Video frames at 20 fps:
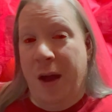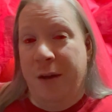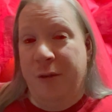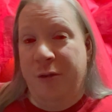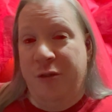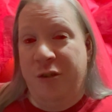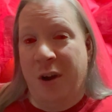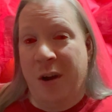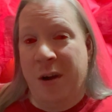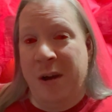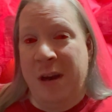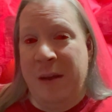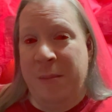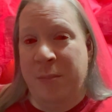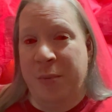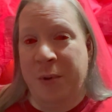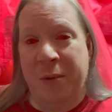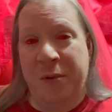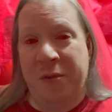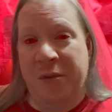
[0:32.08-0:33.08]
Charlie
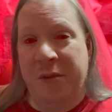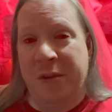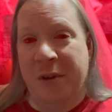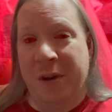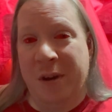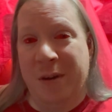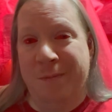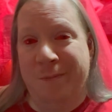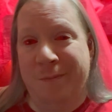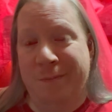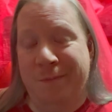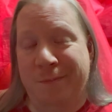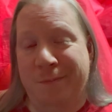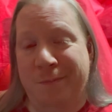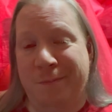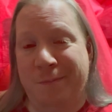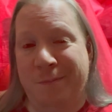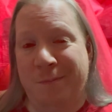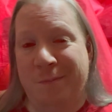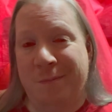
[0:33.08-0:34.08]
Brewster,
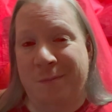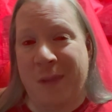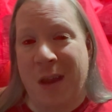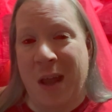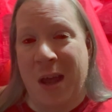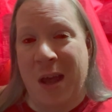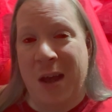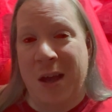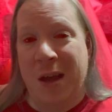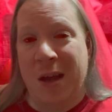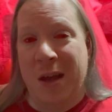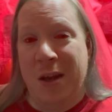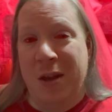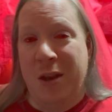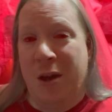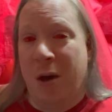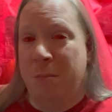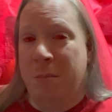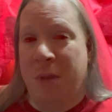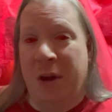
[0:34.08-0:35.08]

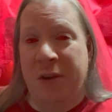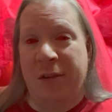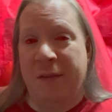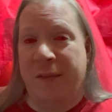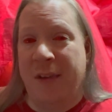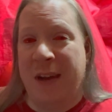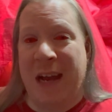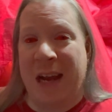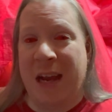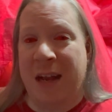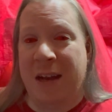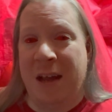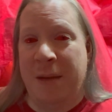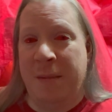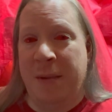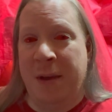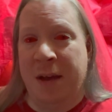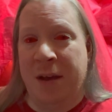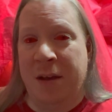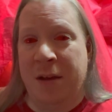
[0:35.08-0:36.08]
not much of an
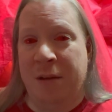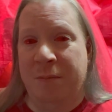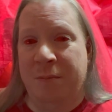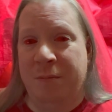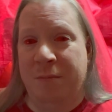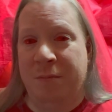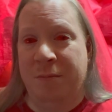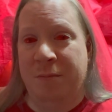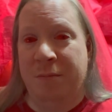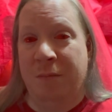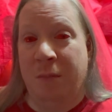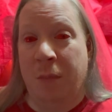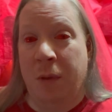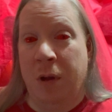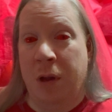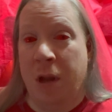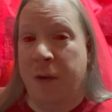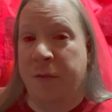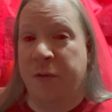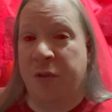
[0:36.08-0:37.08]
academic,
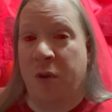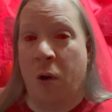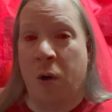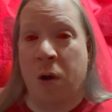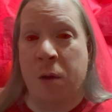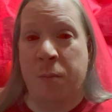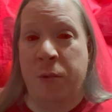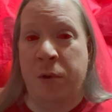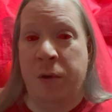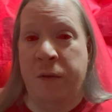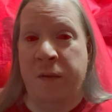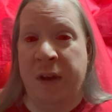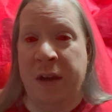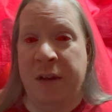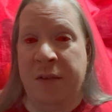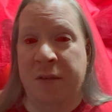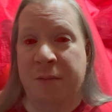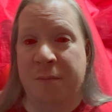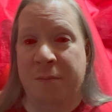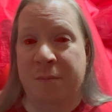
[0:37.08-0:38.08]
loves horror
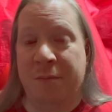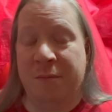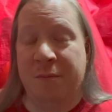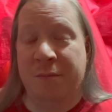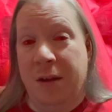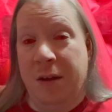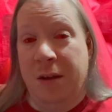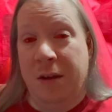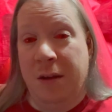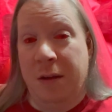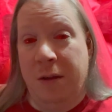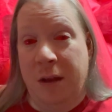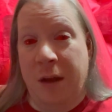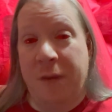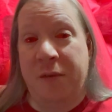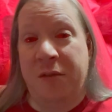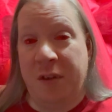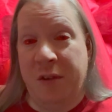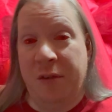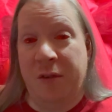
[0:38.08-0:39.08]
movies,
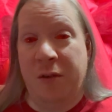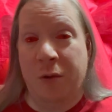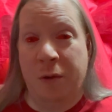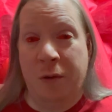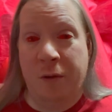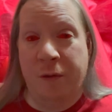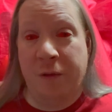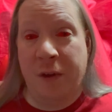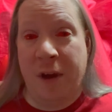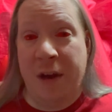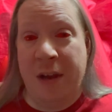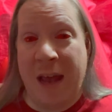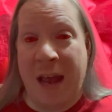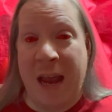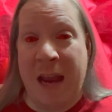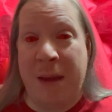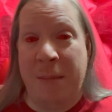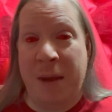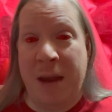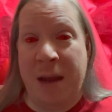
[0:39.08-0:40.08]
loves his girlfriend
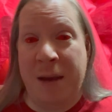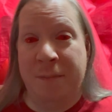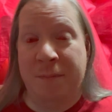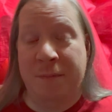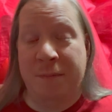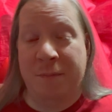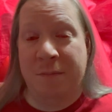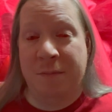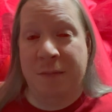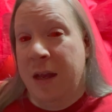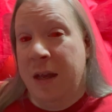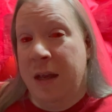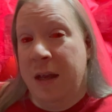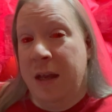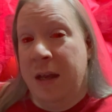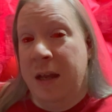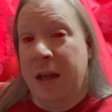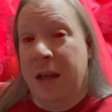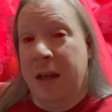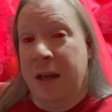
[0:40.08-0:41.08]
Amy.
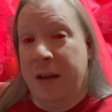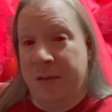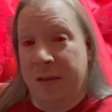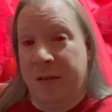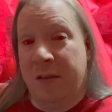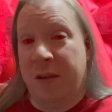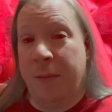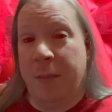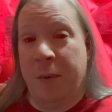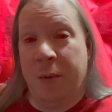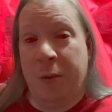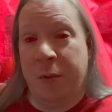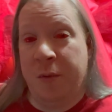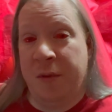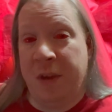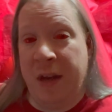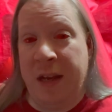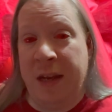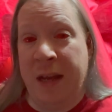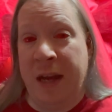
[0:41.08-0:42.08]
He's a typical
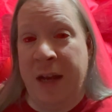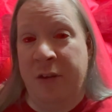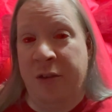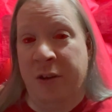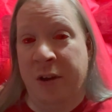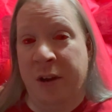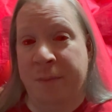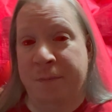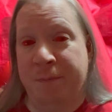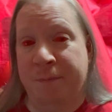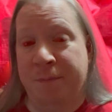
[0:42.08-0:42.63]
teenager.